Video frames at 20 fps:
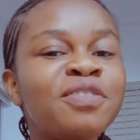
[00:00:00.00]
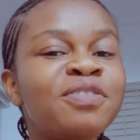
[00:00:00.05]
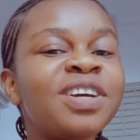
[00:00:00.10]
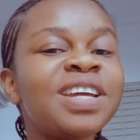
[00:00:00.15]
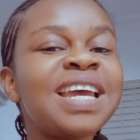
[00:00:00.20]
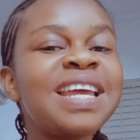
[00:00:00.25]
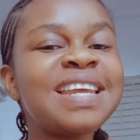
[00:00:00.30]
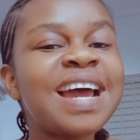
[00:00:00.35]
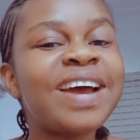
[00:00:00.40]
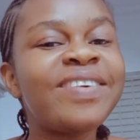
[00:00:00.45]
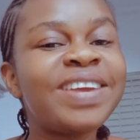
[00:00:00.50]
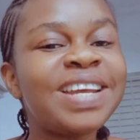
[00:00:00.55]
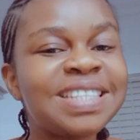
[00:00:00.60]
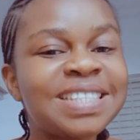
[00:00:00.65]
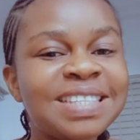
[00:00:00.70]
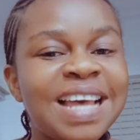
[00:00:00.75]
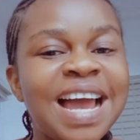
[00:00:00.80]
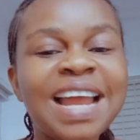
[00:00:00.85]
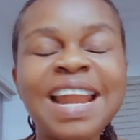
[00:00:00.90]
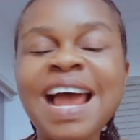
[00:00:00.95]
Or get their
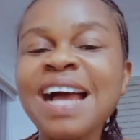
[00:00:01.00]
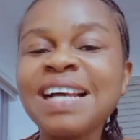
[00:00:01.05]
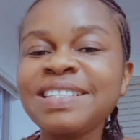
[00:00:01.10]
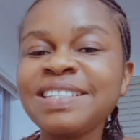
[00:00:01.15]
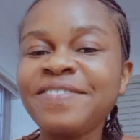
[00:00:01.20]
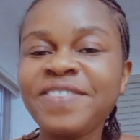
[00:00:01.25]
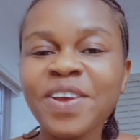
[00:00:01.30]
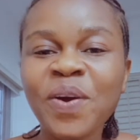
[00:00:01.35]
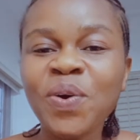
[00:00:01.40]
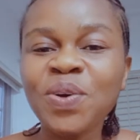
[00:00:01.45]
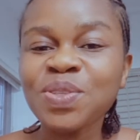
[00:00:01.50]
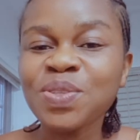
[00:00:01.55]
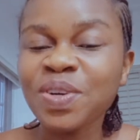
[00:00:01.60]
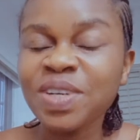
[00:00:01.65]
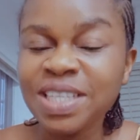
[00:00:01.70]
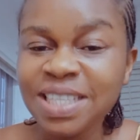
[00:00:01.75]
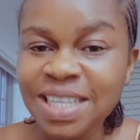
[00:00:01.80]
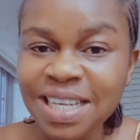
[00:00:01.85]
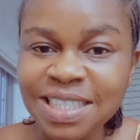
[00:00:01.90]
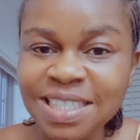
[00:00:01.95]
rates and ask if they
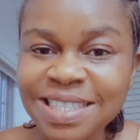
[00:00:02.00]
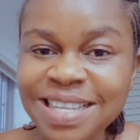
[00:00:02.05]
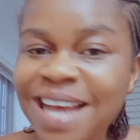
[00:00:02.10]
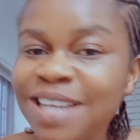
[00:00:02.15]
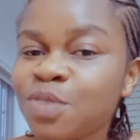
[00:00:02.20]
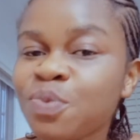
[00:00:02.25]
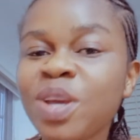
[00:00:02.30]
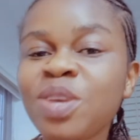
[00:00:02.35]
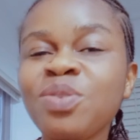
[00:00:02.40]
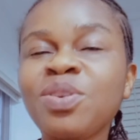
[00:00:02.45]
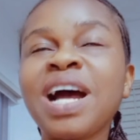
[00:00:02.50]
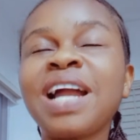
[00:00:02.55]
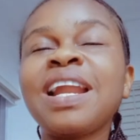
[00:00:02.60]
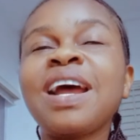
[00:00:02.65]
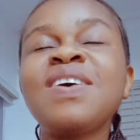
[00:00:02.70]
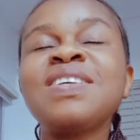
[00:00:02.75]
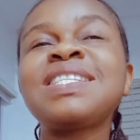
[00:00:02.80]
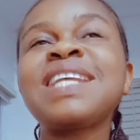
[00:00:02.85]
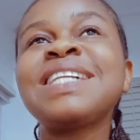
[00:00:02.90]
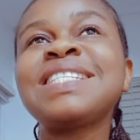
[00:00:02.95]
consolidate. That's when you can
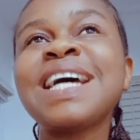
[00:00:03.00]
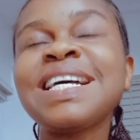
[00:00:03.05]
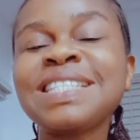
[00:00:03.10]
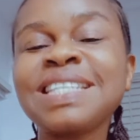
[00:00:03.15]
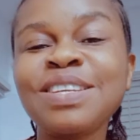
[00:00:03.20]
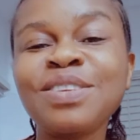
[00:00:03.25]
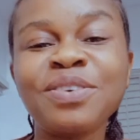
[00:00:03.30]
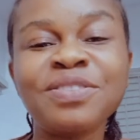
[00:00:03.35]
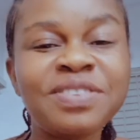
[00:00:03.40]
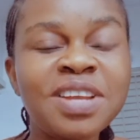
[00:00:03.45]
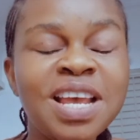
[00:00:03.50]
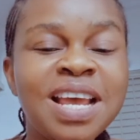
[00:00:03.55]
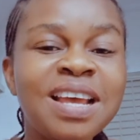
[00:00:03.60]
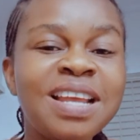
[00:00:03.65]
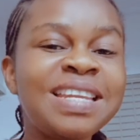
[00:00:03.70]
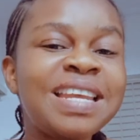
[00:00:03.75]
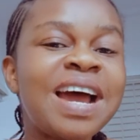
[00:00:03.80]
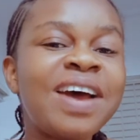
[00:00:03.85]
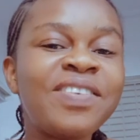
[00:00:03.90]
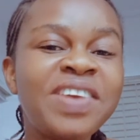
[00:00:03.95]
now start asking of
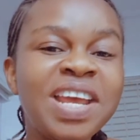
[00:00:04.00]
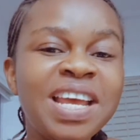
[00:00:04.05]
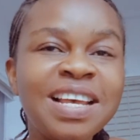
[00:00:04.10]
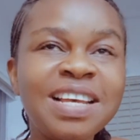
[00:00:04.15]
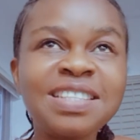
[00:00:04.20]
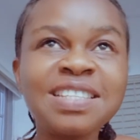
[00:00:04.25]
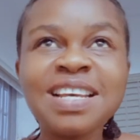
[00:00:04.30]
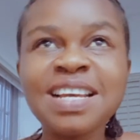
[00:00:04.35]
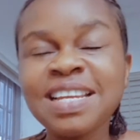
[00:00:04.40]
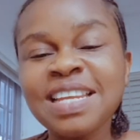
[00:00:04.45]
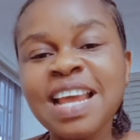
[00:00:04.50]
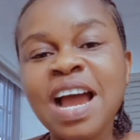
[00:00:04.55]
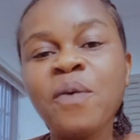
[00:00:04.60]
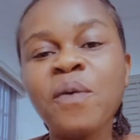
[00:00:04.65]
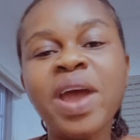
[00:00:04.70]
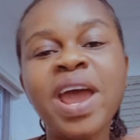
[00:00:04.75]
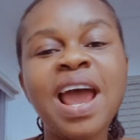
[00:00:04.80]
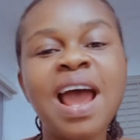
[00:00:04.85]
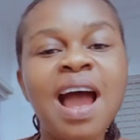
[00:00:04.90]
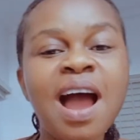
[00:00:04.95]
their rate, their
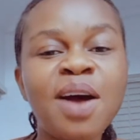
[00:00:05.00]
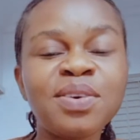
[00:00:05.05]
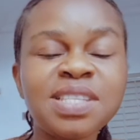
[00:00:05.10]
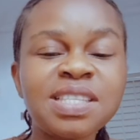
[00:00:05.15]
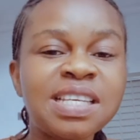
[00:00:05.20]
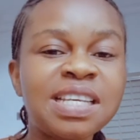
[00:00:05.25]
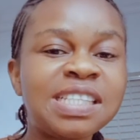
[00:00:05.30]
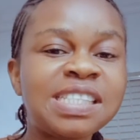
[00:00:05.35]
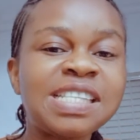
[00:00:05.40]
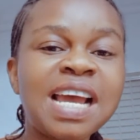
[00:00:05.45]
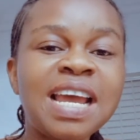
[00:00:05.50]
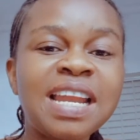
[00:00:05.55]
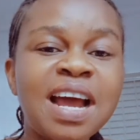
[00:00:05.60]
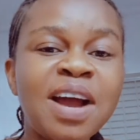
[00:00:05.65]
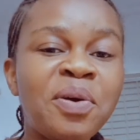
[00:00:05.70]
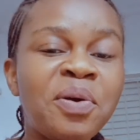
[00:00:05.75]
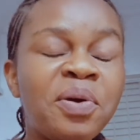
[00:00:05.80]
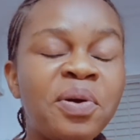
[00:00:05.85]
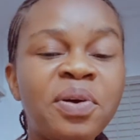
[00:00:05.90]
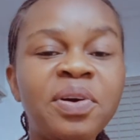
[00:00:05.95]
warehouse in
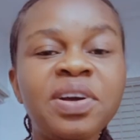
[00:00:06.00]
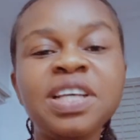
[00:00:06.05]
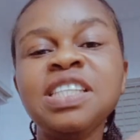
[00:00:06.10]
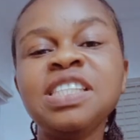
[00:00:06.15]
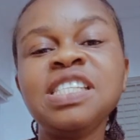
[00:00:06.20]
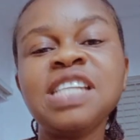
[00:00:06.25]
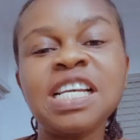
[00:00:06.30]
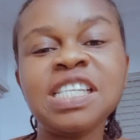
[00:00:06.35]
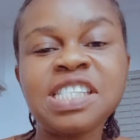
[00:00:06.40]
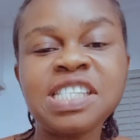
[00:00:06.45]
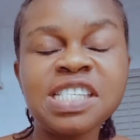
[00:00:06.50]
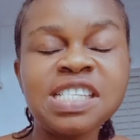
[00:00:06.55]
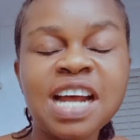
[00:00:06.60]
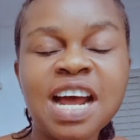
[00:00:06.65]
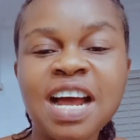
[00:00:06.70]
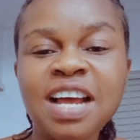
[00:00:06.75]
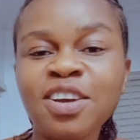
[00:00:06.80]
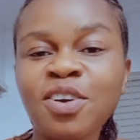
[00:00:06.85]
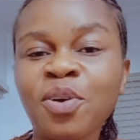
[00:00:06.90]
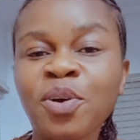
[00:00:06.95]
China or in
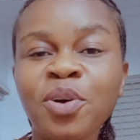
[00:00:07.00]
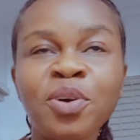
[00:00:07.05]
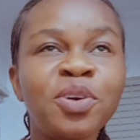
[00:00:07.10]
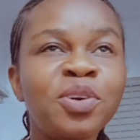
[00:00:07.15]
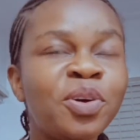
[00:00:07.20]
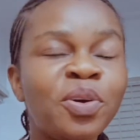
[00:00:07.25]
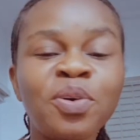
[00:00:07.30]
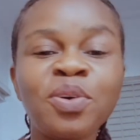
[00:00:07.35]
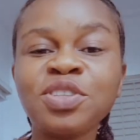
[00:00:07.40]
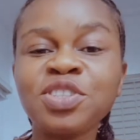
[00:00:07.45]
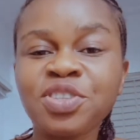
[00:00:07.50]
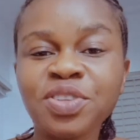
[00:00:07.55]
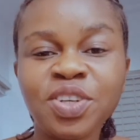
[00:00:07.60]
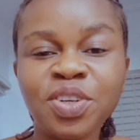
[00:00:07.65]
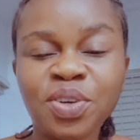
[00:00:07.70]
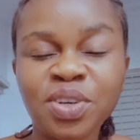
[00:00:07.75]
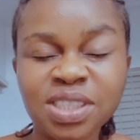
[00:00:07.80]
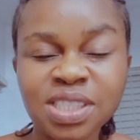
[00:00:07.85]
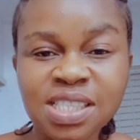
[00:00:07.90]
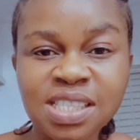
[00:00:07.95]
Nigeria or your country.
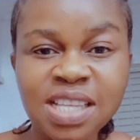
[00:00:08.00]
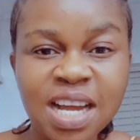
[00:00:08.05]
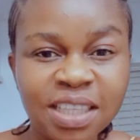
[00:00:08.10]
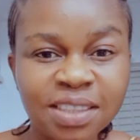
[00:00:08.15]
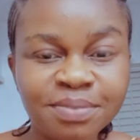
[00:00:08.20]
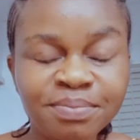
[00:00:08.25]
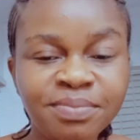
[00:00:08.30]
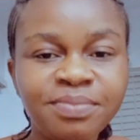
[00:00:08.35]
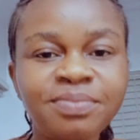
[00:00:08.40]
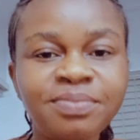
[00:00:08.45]
You understand?